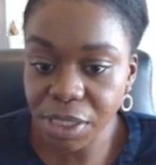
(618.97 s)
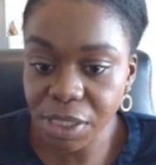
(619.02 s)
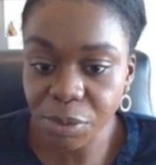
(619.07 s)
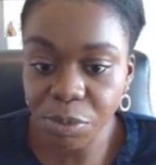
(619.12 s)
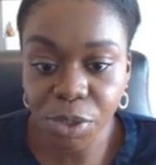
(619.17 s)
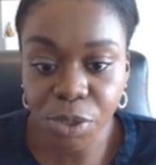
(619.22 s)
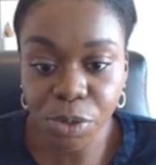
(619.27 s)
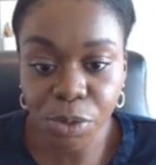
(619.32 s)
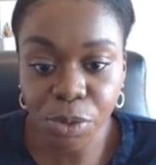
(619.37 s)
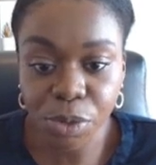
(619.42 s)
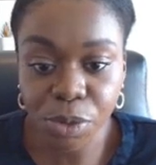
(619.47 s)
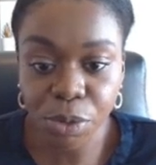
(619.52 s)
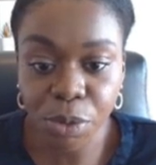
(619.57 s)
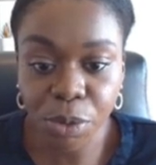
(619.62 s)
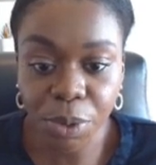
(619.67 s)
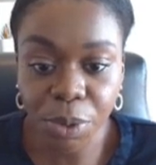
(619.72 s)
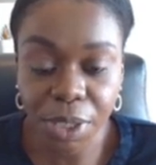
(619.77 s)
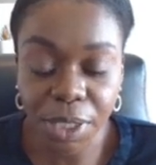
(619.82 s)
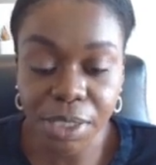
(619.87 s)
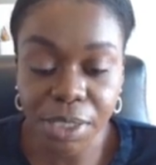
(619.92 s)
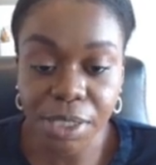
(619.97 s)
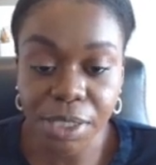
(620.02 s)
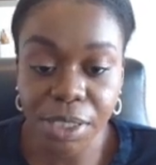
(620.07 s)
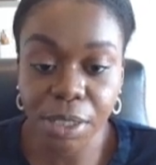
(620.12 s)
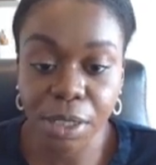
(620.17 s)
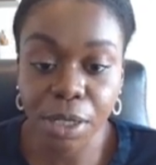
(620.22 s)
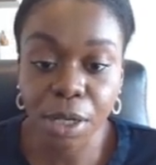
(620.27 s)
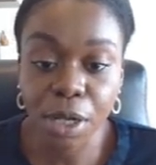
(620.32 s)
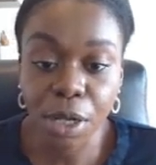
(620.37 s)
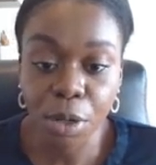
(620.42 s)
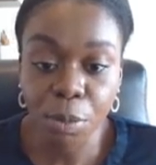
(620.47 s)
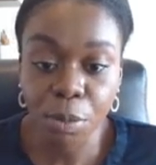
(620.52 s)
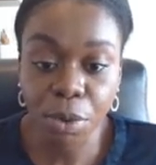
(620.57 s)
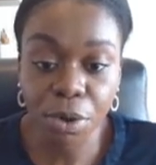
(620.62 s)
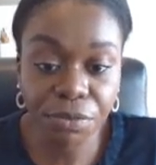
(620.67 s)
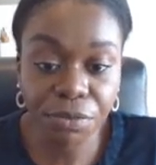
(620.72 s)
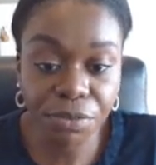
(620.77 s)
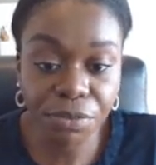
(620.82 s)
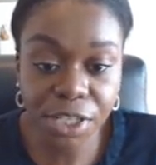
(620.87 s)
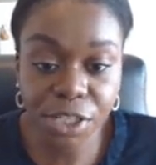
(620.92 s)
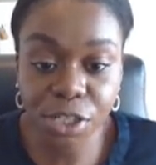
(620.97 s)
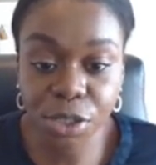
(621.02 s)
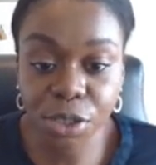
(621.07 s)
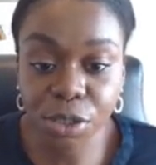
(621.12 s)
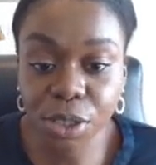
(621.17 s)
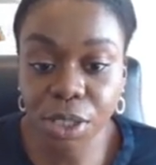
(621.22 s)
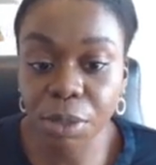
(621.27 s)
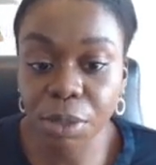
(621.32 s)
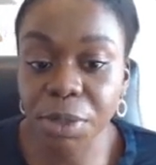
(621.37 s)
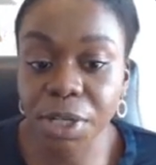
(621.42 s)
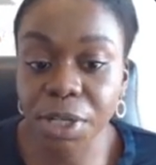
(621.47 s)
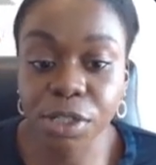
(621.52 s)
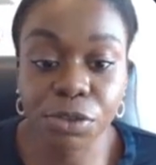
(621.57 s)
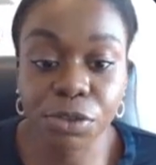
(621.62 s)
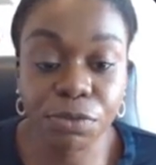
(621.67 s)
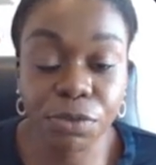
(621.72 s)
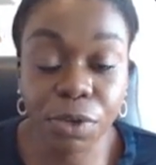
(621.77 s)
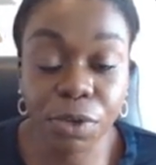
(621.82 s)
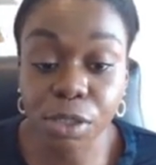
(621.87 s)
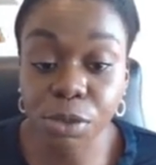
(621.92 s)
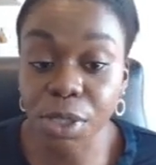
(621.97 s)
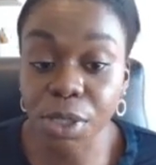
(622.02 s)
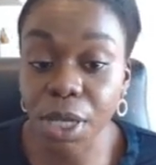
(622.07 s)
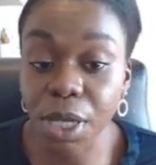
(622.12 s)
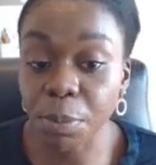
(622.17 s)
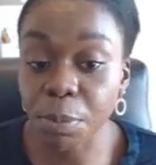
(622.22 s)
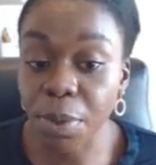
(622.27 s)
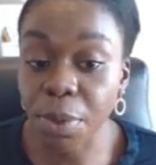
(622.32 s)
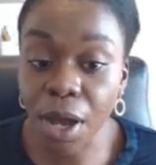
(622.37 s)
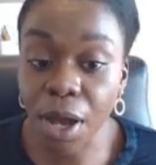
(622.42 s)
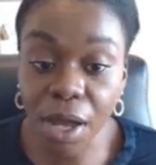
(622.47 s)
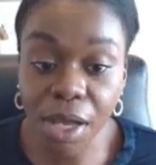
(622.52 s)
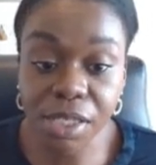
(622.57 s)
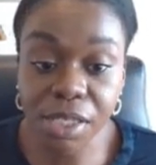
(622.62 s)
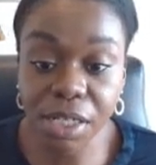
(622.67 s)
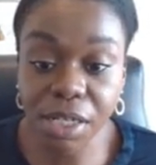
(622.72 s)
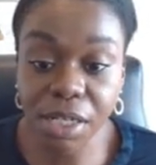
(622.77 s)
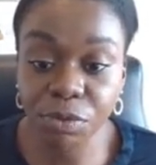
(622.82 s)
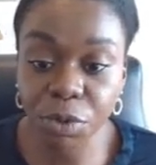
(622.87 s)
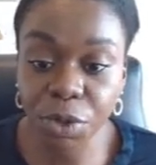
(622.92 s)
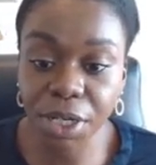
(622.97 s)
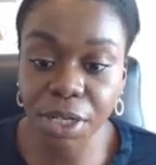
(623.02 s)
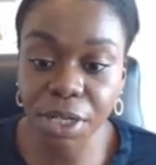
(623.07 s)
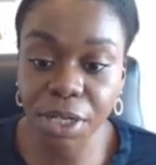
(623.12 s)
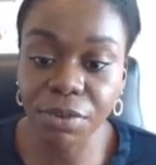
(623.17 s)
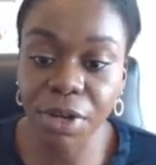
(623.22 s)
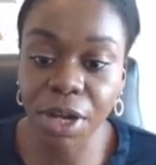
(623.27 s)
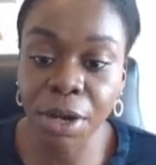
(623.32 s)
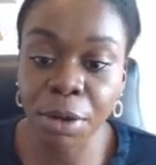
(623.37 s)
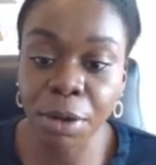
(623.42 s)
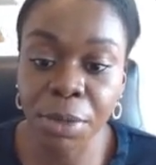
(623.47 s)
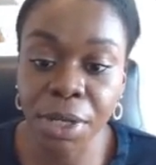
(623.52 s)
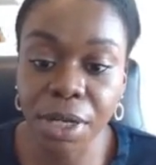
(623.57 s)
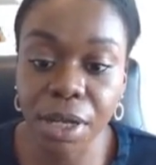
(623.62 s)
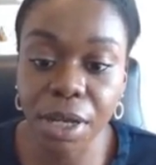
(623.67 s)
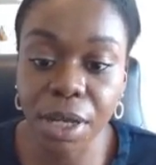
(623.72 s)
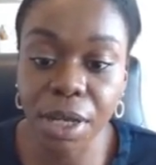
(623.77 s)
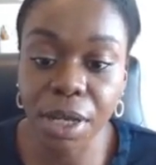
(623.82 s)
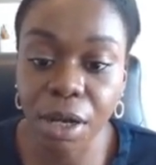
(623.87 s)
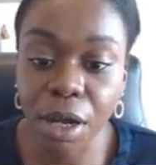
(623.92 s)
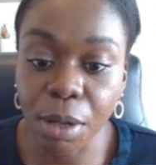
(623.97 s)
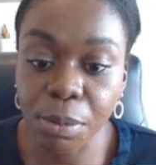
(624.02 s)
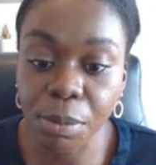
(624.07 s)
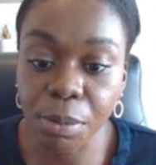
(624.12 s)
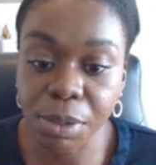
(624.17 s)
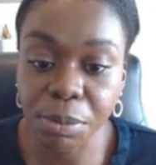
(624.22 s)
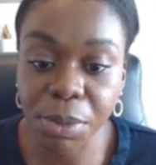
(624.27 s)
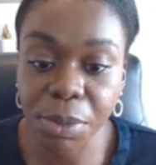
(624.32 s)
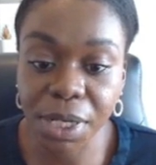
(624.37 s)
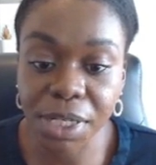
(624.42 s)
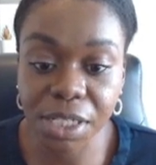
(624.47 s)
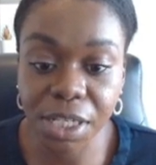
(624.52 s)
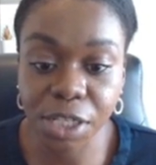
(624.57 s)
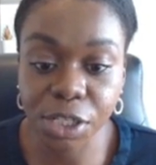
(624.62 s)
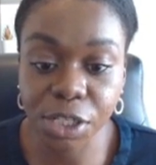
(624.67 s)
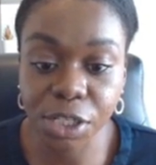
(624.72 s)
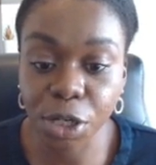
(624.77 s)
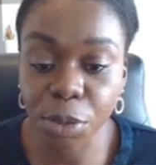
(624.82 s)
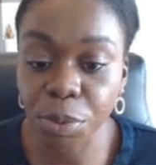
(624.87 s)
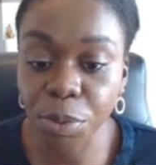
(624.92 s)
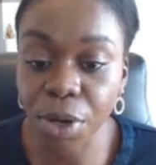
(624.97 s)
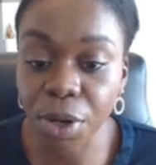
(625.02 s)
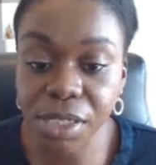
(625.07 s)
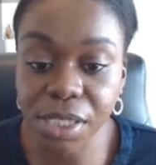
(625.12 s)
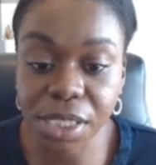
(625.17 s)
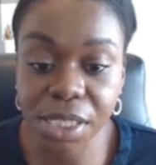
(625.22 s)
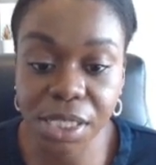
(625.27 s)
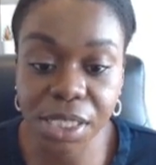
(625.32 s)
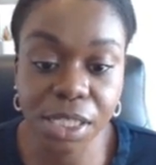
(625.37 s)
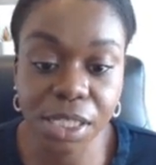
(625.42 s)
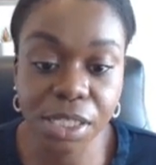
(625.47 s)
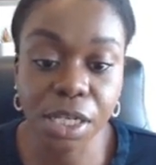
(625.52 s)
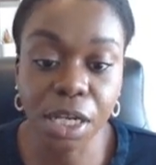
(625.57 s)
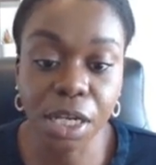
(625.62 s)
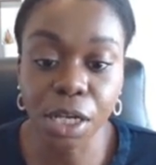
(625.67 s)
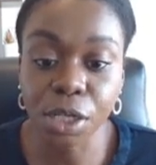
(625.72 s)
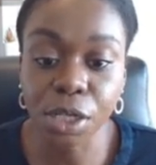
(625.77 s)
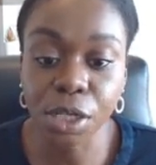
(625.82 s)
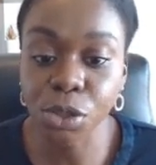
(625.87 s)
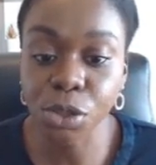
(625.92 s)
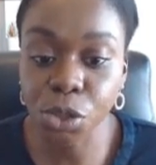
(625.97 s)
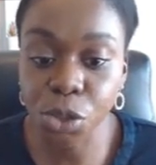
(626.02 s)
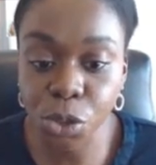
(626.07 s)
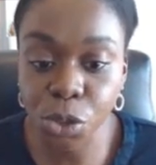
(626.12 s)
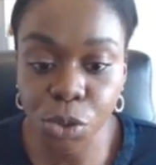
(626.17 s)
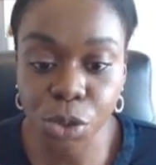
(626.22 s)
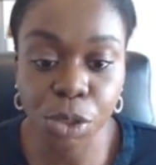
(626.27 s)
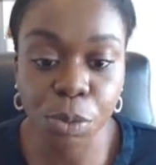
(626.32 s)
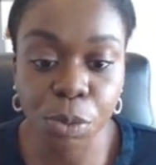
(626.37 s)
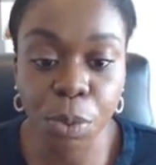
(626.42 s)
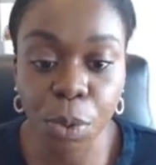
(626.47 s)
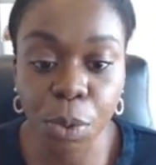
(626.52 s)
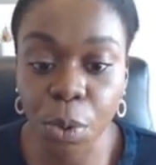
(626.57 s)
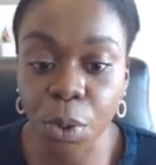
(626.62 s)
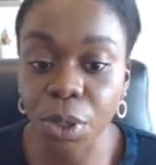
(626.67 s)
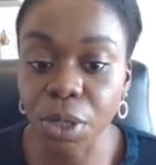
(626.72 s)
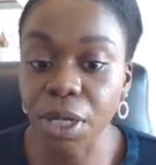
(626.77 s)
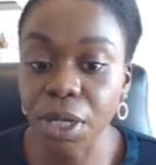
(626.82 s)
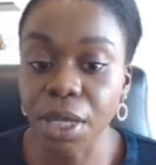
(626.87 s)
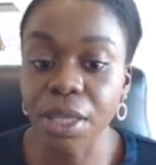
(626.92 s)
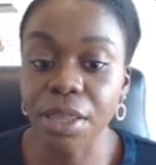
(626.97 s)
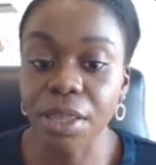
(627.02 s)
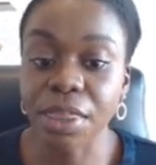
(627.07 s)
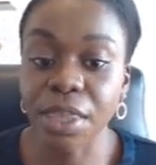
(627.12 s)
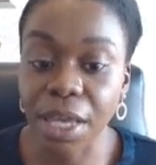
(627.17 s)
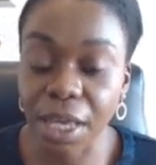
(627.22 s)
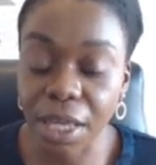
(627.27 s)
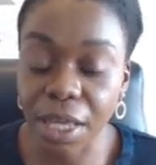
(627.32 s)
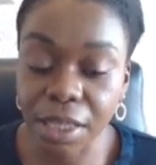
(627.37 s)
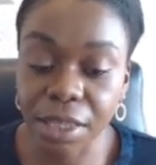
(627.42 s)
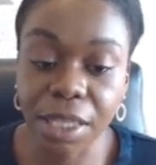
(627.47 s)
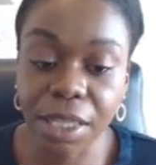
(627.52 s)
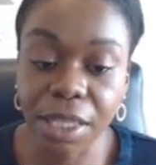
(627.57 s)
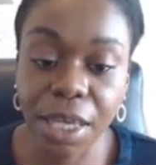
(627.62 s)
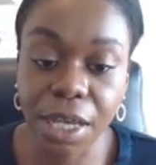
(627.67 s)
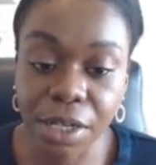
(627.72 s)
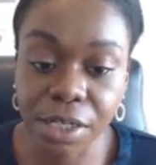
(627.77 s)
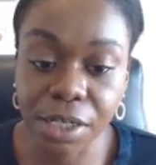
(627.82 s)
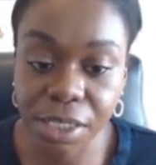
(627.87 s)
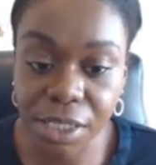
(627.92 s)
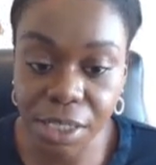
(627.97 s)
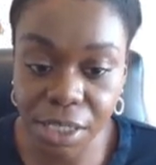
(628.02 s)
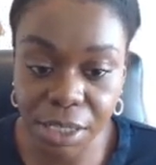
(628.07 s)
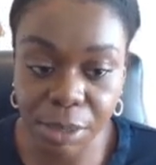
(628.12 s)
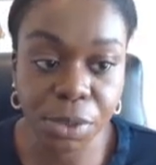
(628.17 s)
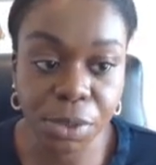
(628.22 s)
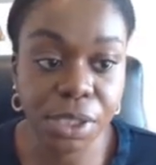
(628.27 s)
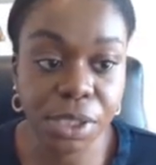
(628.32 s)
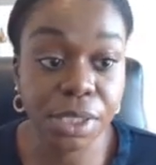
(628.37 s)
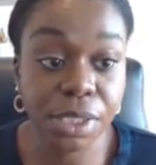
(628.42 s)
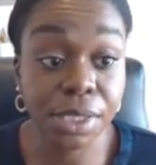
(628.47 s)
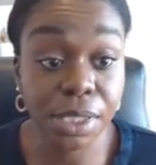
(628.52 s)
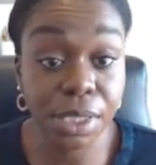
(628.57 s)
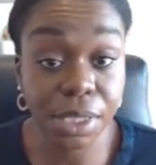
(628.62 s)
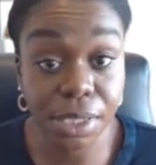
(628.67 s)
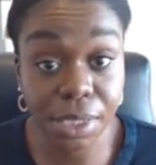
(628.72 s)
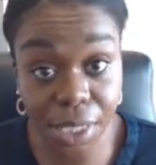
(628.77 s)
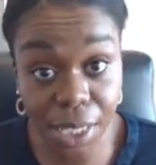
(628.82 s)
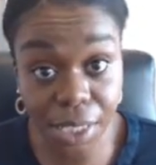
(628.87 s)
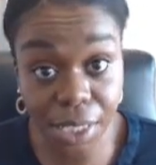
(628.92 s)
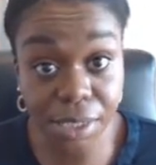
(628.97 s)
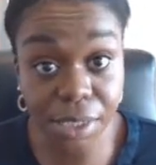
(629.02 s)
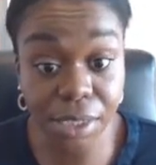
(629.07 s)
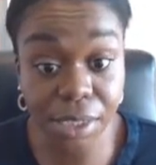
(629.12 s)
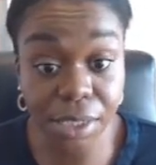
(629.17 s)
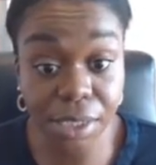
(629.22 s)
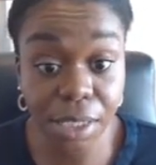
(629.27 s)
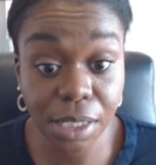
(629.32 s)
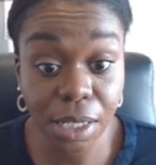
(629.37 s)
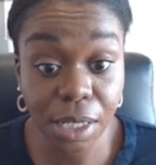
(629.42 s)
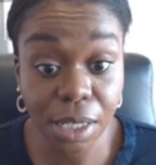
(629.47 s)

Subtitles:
A results-oriented professional committed to fostering a positive work environment and optimize HR processes to support the healthcare team's success.